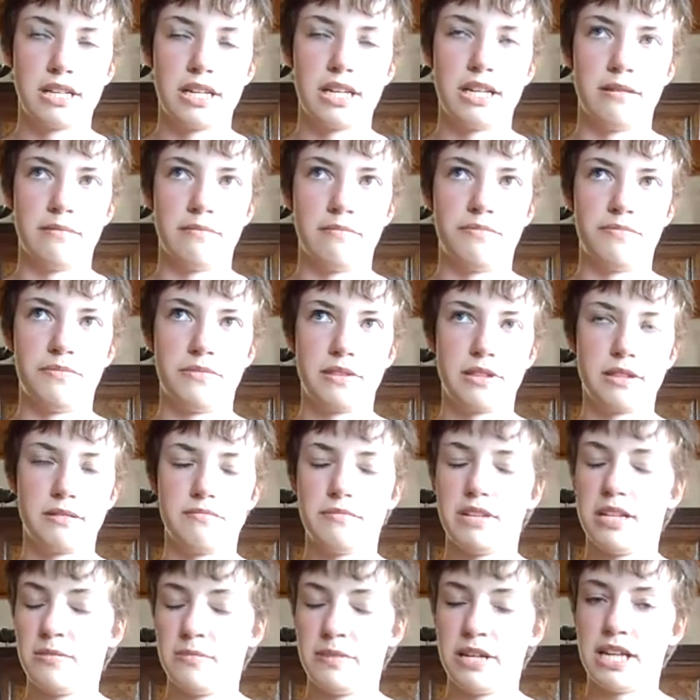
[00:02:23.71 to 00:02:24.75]

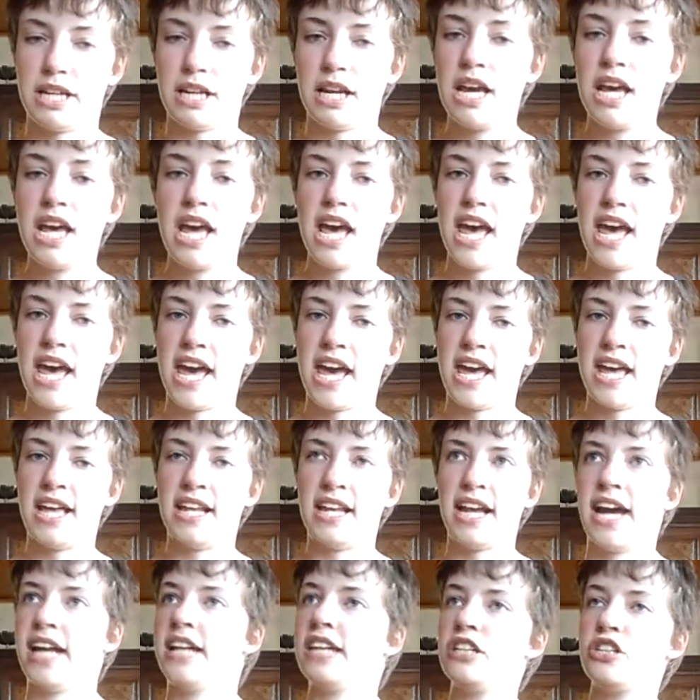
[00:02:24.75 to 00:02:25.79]
in me,
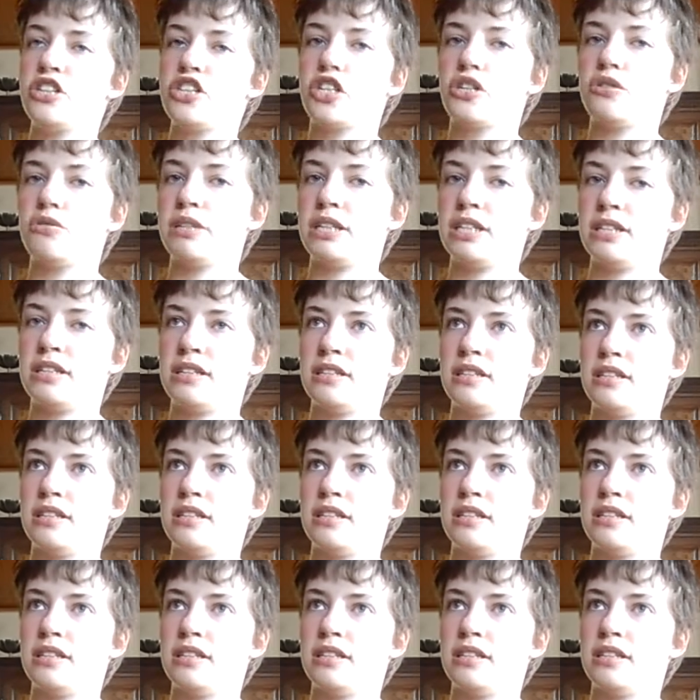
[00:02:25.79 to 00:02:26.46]
and I didn't show